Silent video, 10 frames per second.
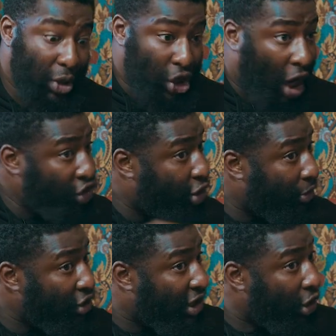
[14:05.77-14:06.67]
which
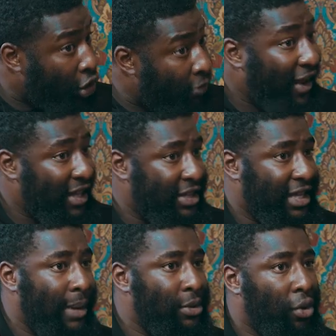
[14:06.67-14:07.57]
contributes to the new
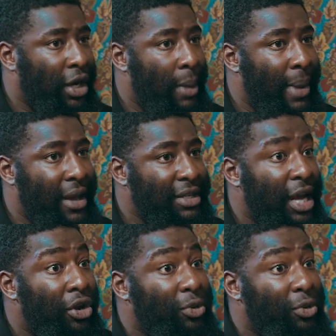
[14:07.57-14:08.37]
factors that I'm talking about is now,